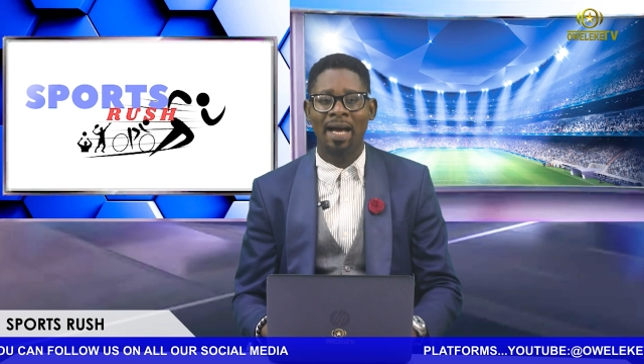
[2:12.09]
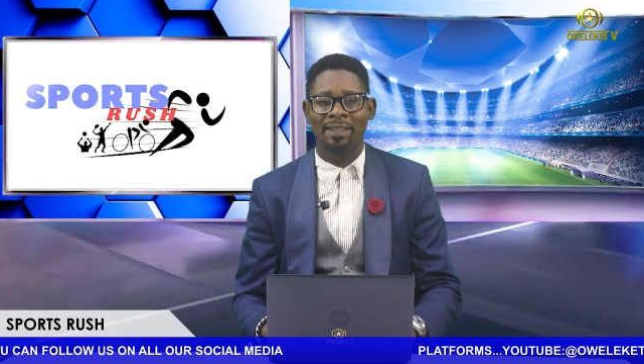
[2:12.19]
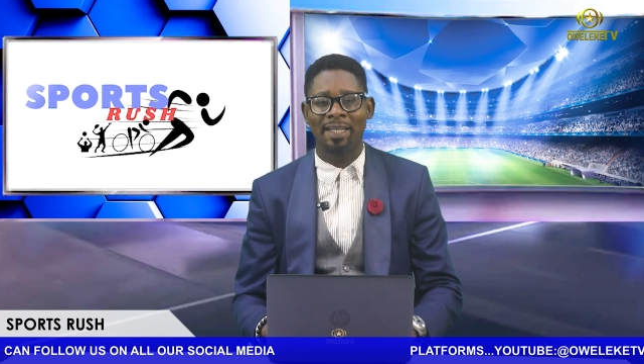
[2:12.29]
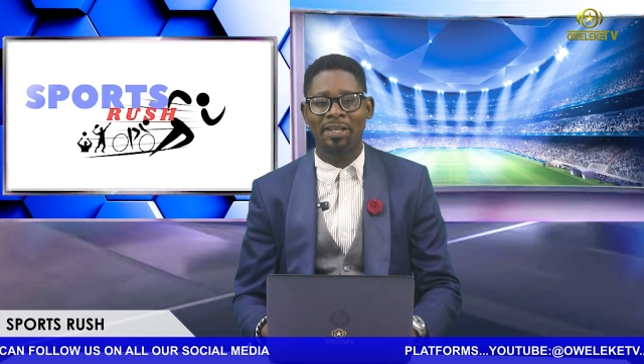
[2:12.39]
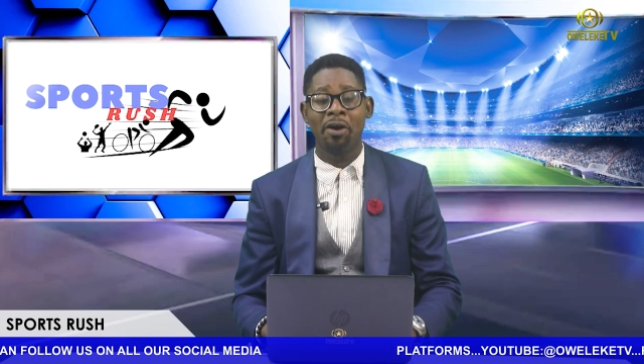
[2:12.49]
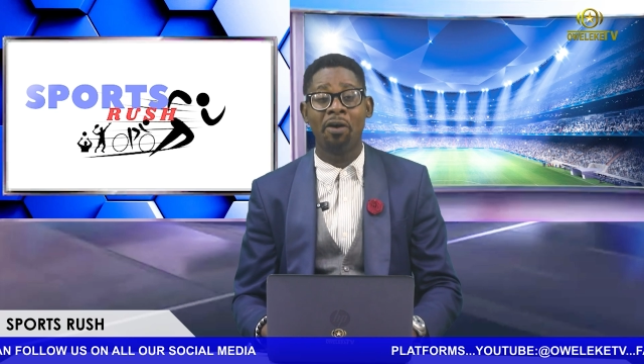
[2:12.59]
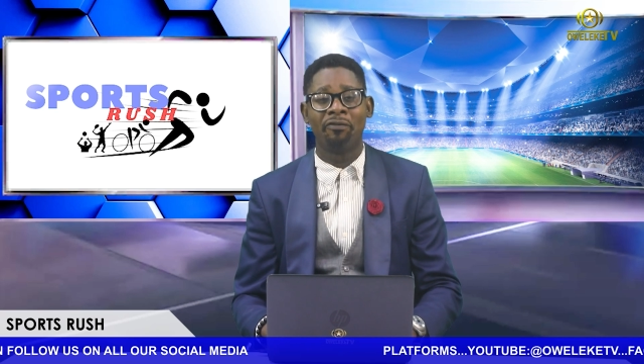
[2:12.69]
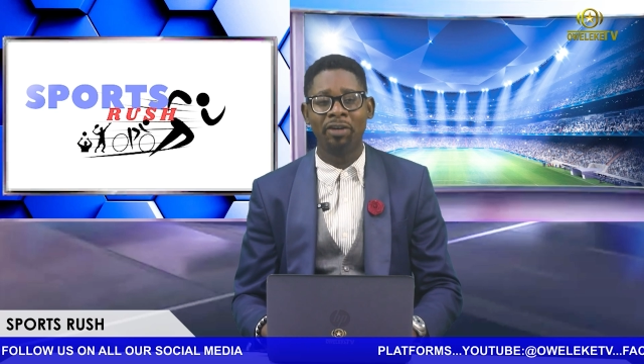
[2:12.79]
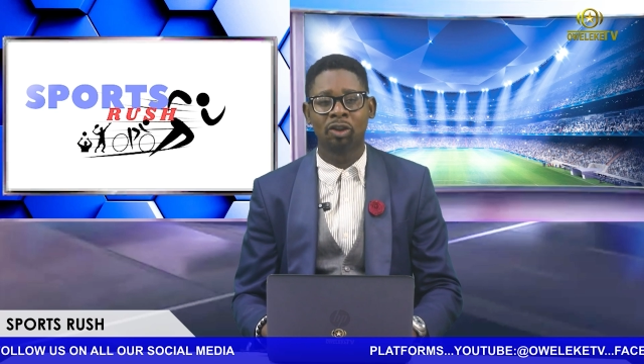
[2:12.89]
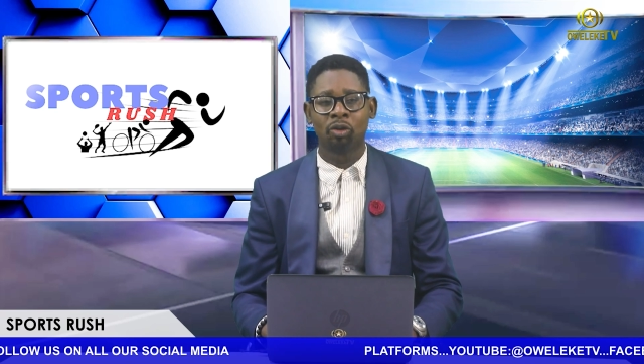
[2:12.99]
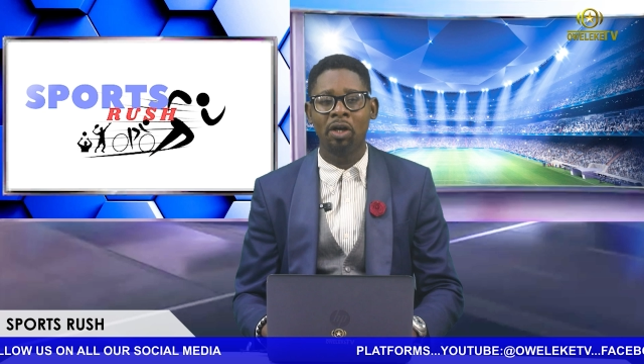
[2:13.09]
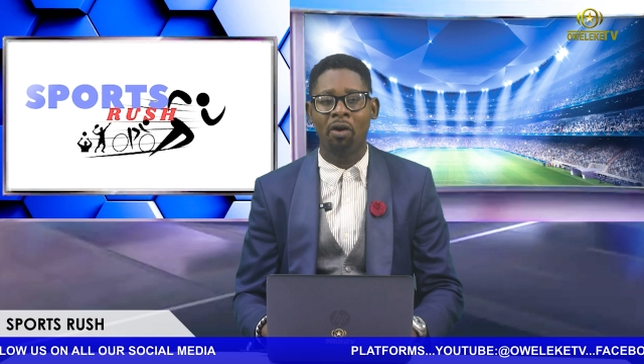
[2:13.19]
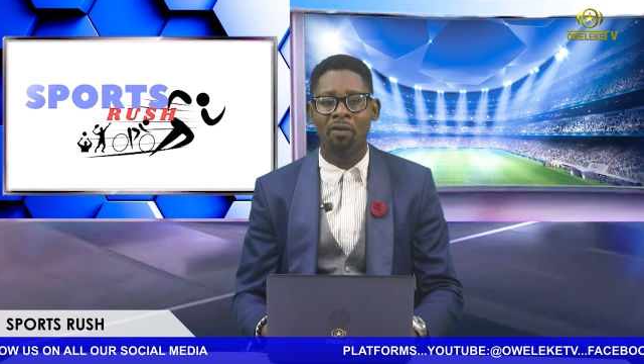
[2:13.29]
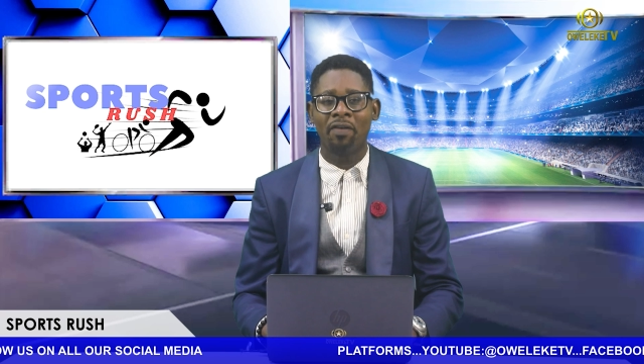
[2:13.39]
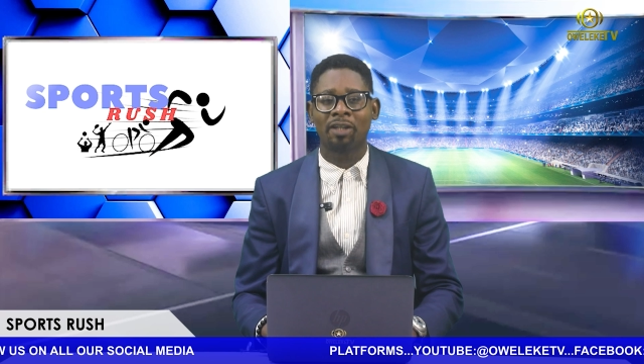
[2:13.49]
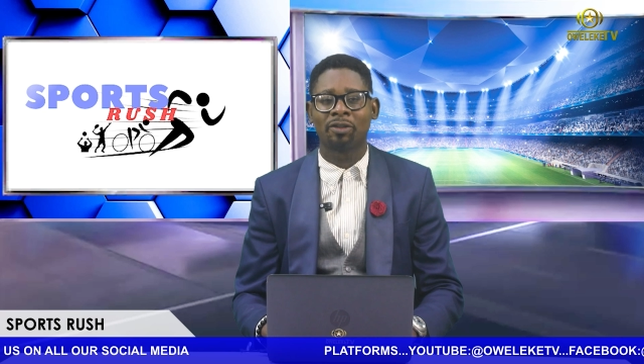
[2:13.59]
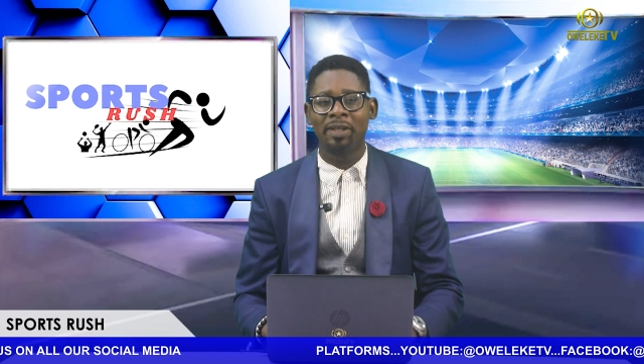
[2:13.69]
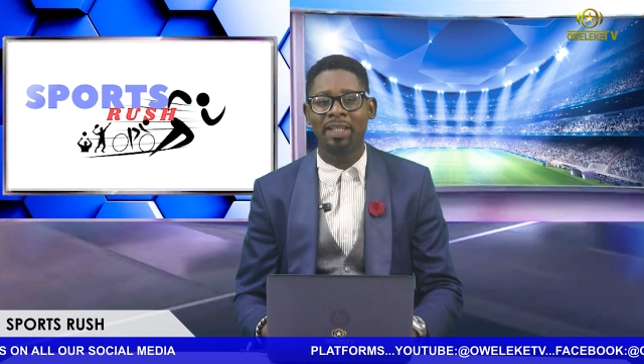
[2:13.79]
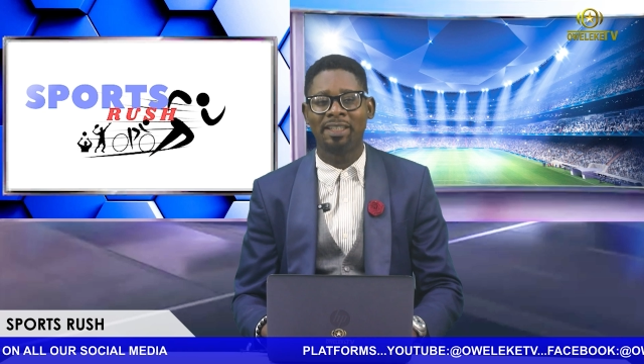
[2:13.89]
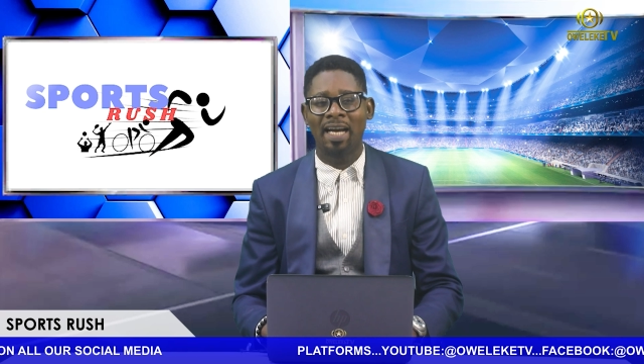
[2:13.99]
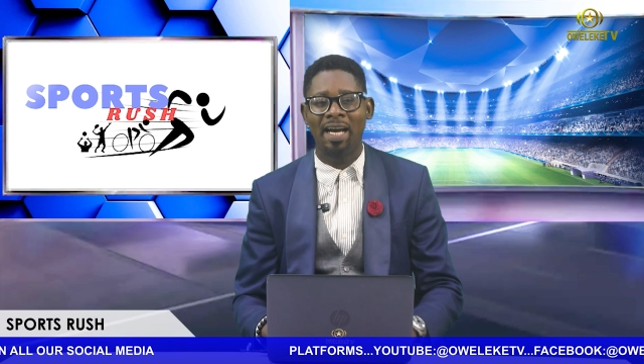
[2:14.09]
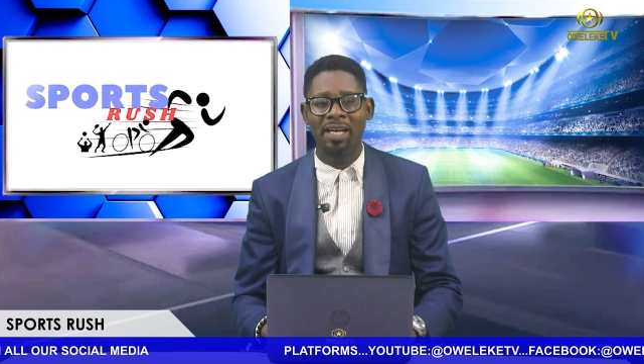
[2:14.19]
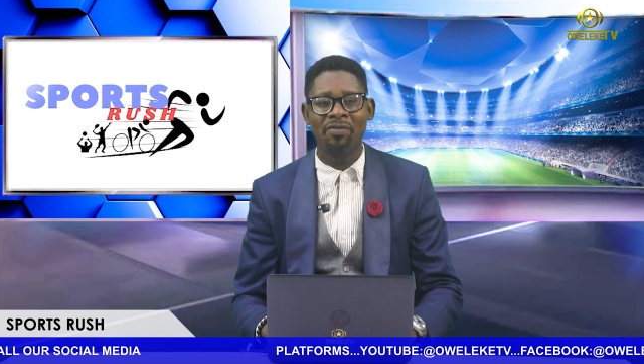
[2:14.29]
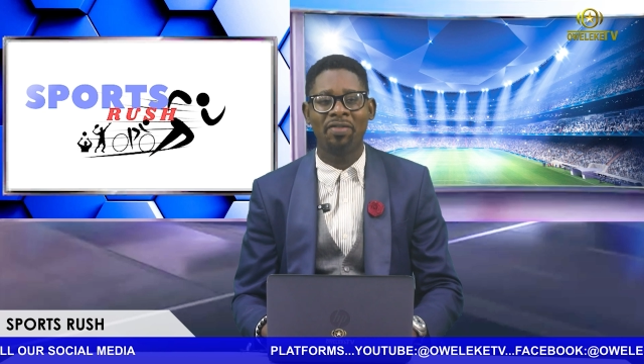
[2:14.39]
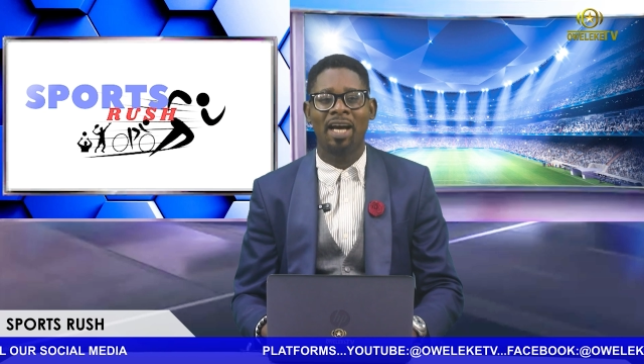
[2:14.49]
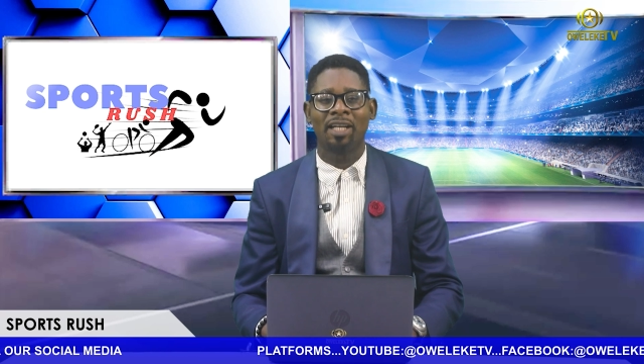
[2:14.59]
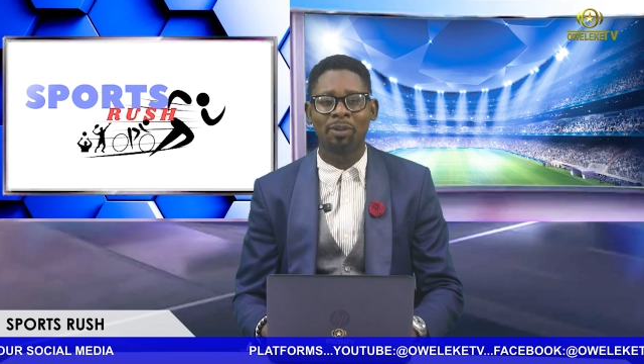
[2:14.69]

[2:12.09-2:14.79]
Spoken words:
secured victory over Tunisia in their